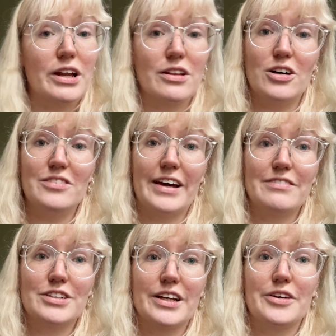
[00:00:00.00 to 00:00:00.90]
a lot of
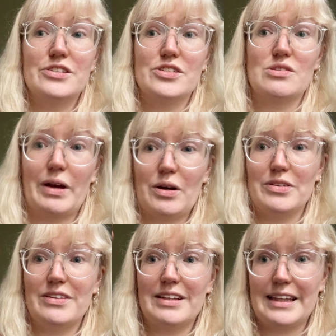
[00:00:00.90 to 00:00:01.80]
effort now. Just so I
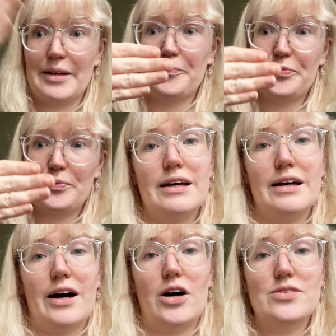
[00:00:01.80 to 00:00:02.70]
constantly like,
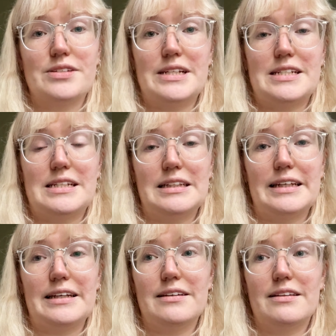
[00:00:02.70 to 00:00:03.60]
also need to
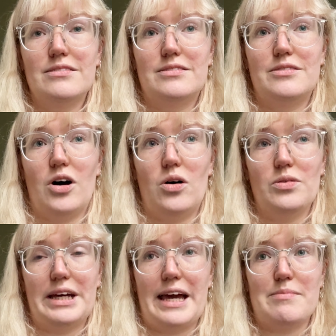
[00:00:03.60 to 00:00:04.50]
delete all
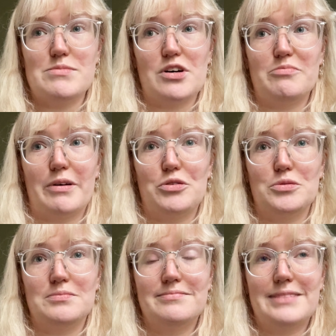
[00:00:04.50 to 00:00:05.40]
the games off my
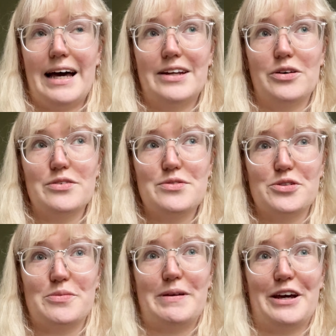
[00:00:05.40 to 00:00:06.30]
phone and all the
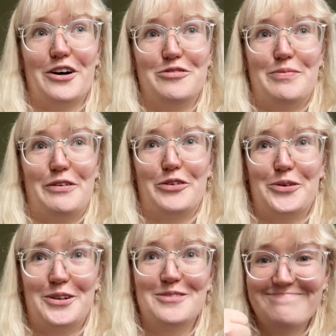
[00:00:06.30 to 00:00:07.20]
social media off my
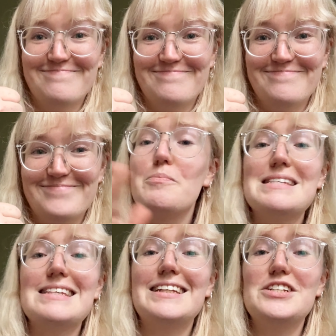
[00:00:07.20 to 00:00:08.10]
phone.
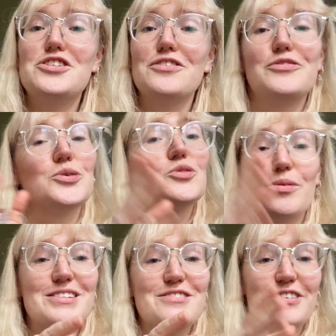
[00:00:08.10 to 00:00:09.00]
Basically, I need 2 phones,
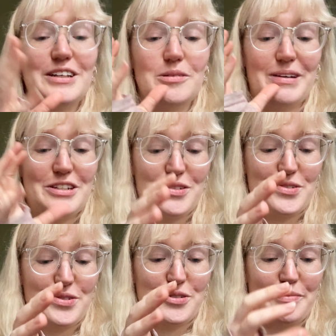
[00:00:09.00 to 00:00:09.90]
one to film and do
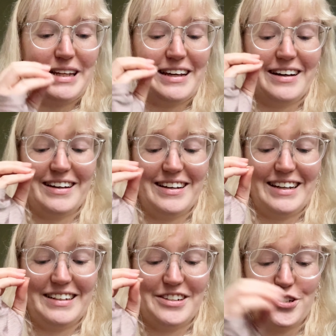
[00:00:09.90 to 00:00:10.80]
social media
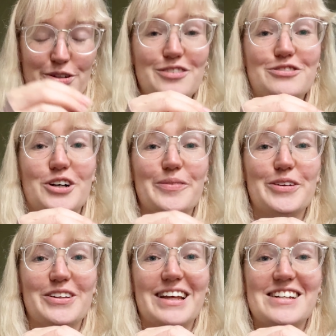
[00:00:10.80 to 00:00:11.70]
and short form
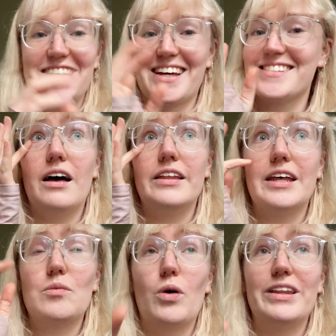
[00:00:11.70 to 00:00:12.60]
and all that jazz, and
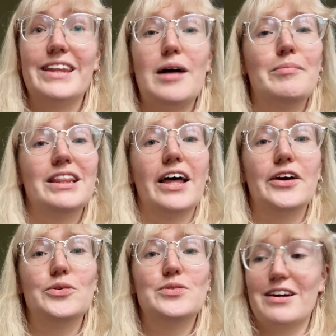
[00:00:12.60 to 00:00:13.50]
then one that I'm
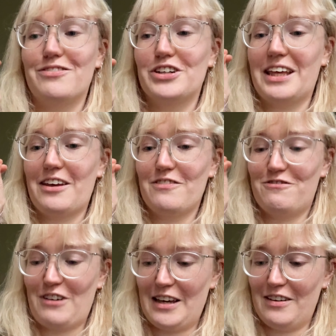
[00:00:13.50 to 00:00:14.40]
allowed every like
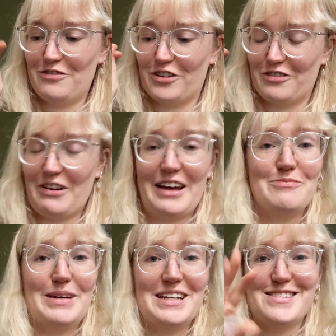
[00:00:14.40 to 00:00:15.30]

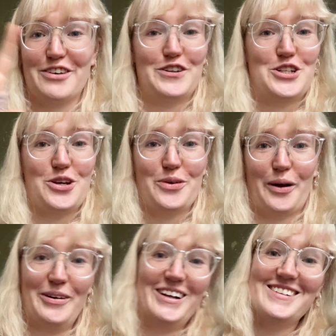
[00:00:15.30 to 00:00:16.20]
5 minutes every 2
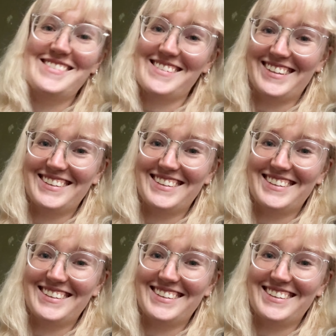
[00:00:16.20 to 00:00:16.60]
hours.